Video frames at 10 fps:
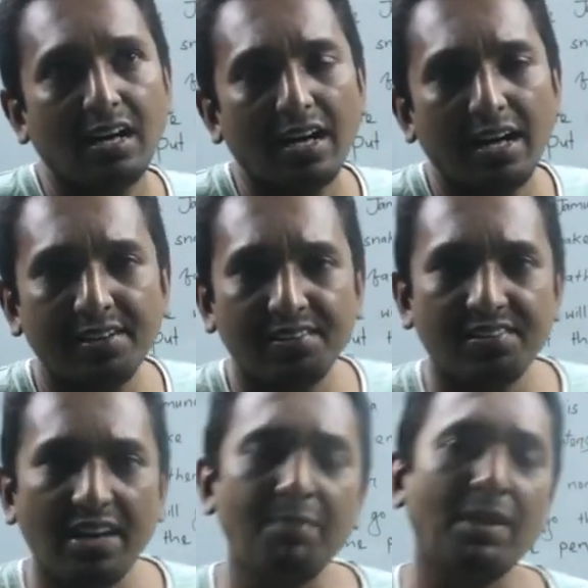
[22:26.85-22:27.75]
I
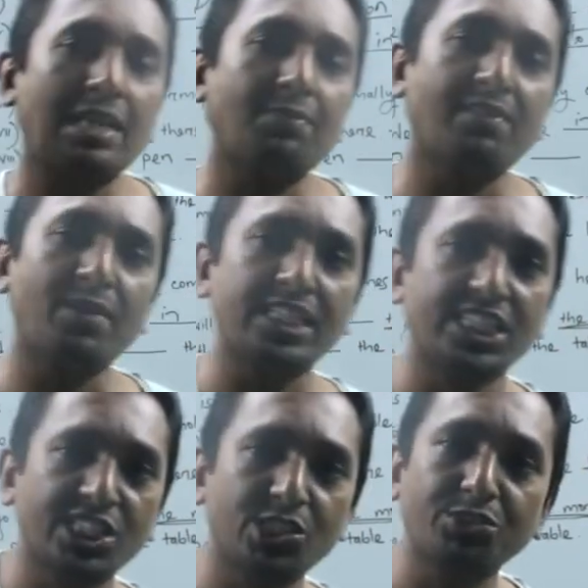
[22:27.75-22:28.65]
try my level
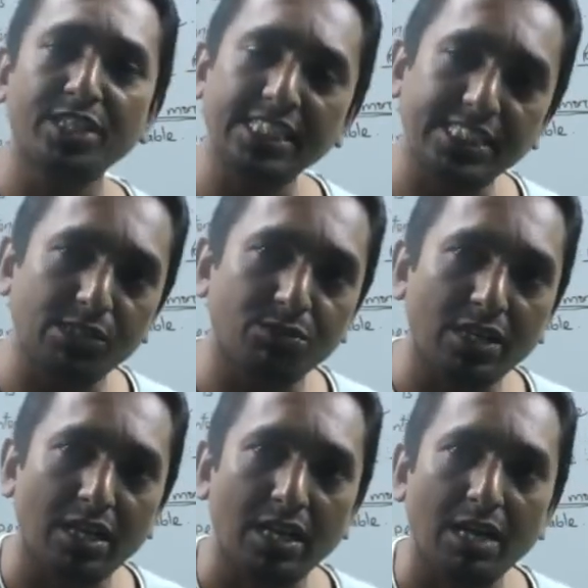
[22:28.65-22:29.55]
best to teach
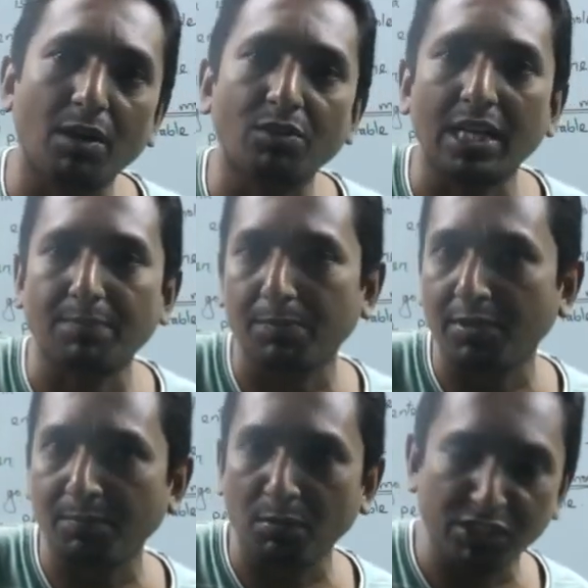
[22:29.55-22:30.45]
you about
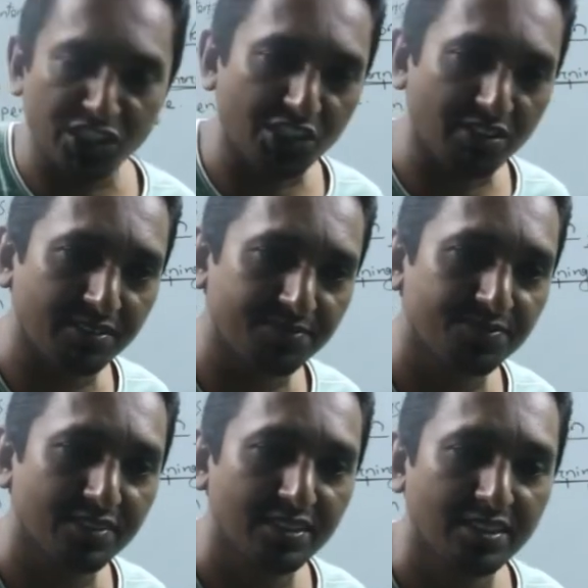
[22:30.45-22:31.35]
appropriate preposition.
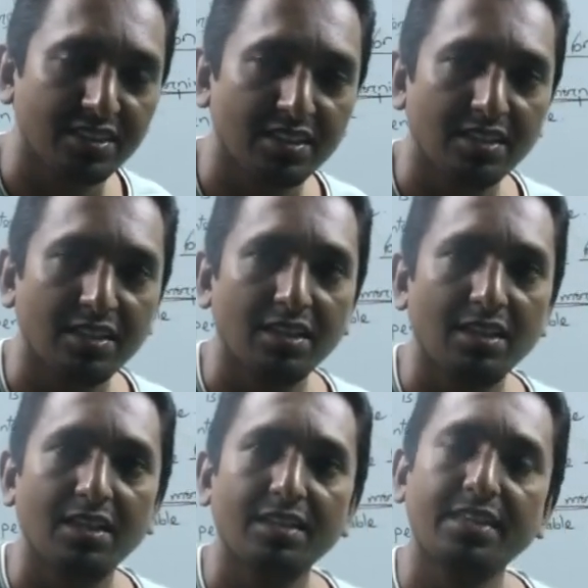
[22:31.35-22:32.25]

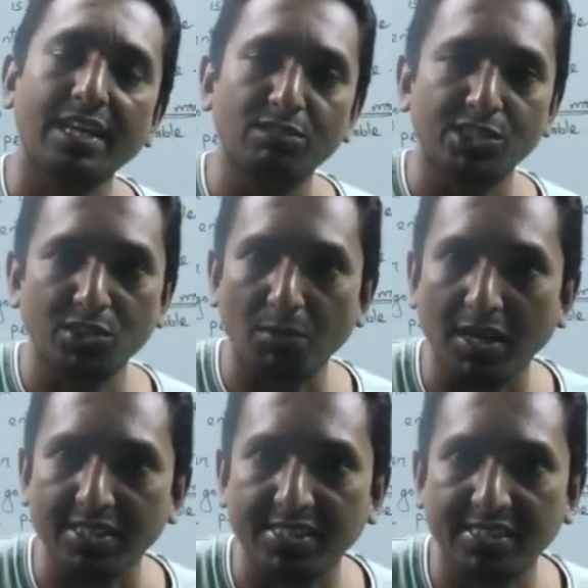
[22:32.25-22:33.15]
Thank you so
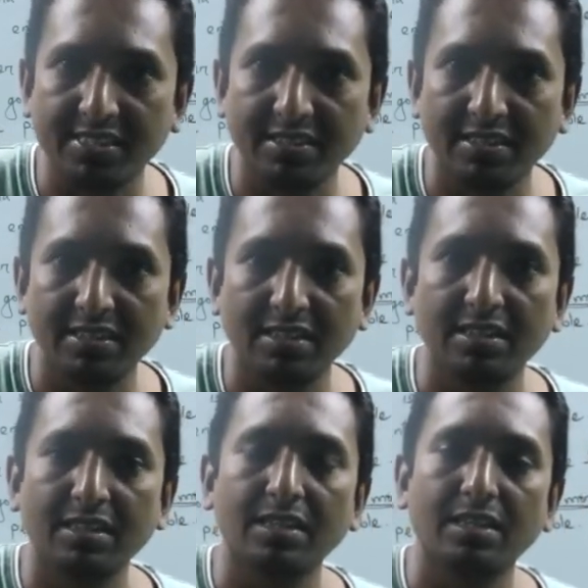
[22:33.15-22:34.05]
much.
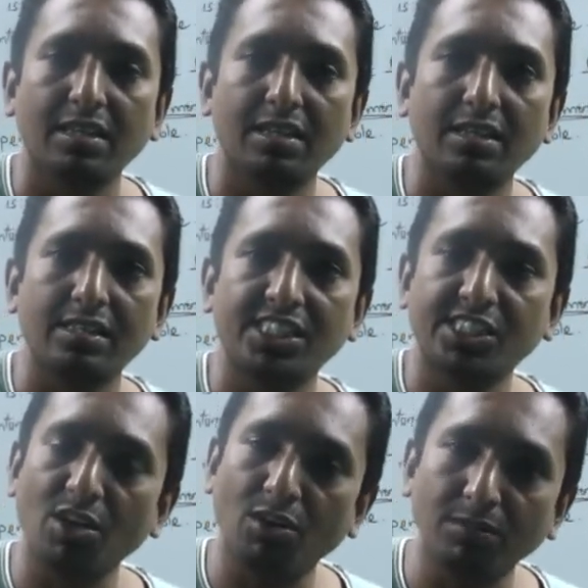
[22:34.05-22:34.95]

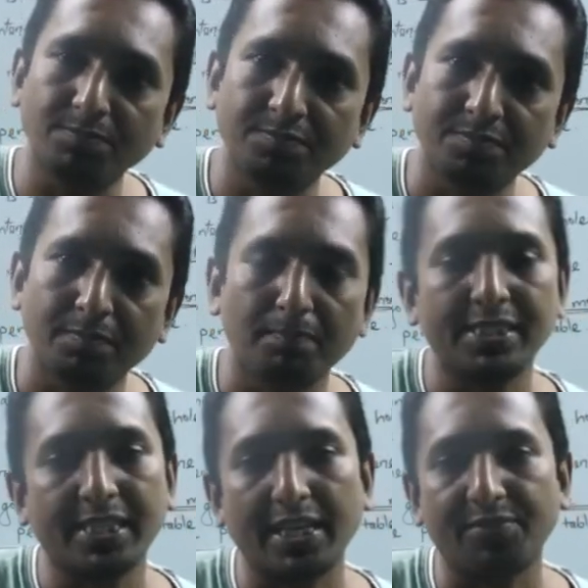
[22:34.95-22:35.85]
Stay home,
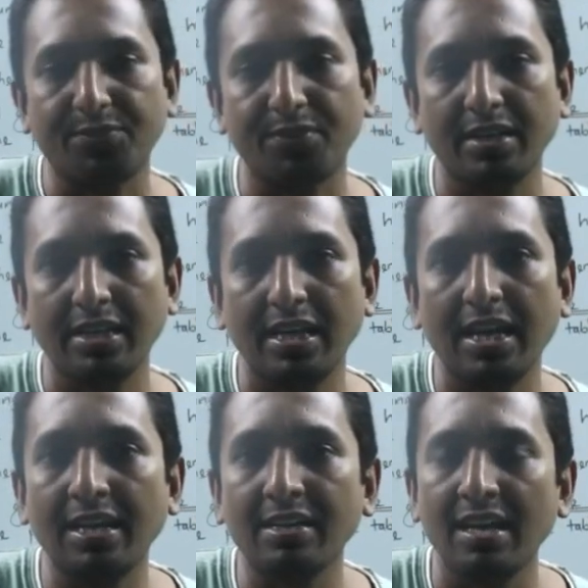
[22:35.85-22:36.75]
be safe,
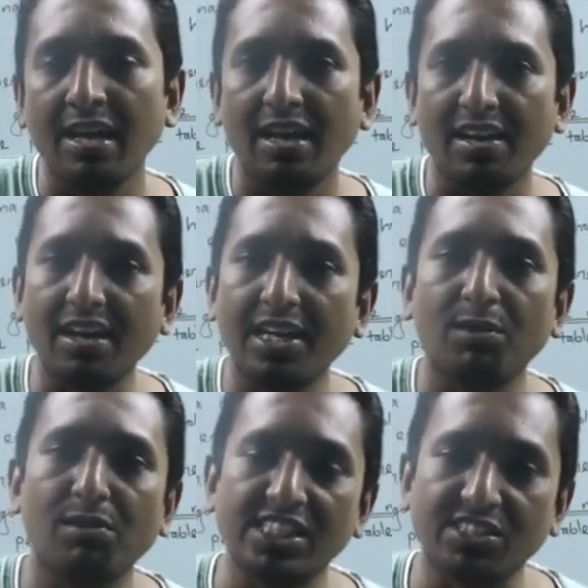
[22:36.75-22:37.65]
and run
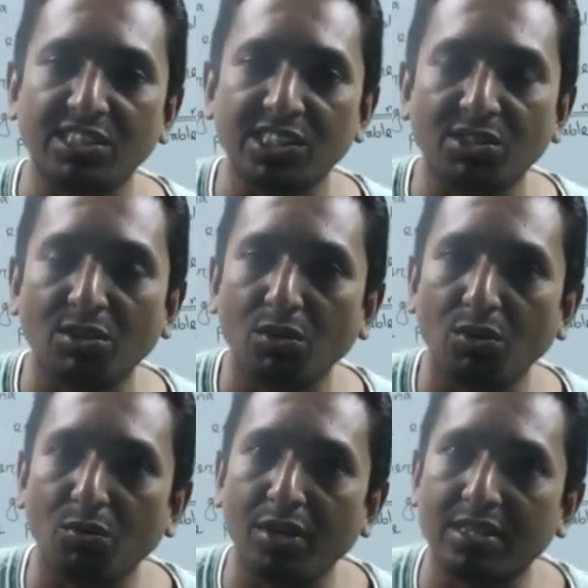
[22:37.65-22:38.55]
your lessons
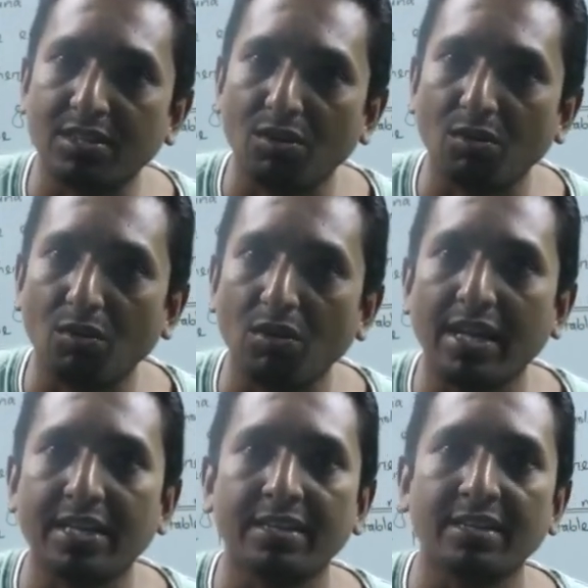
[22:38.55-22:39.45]
with
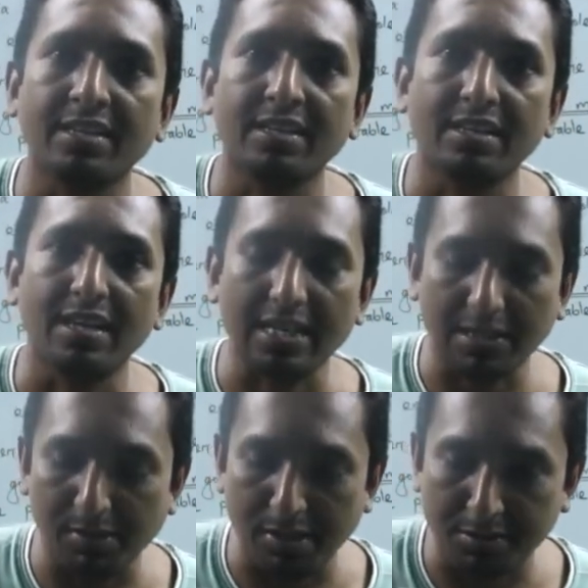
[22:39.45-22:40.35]
online
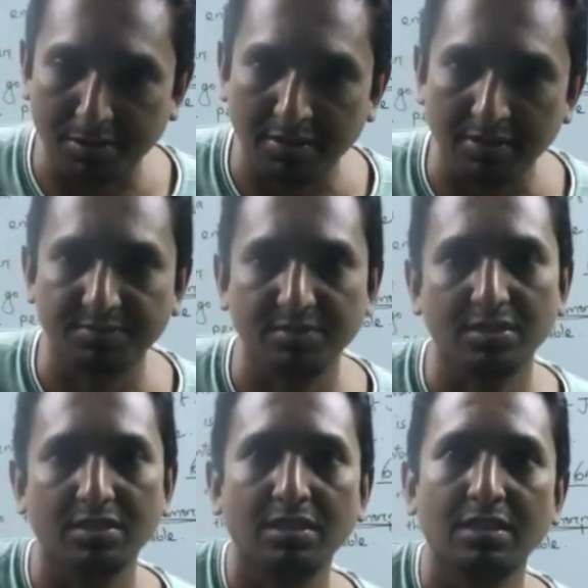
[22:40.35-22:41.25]
activities.
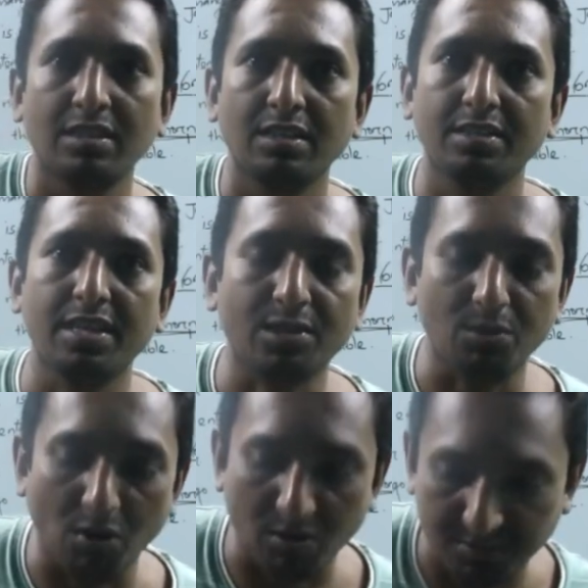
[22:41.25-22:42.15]
Thank you all.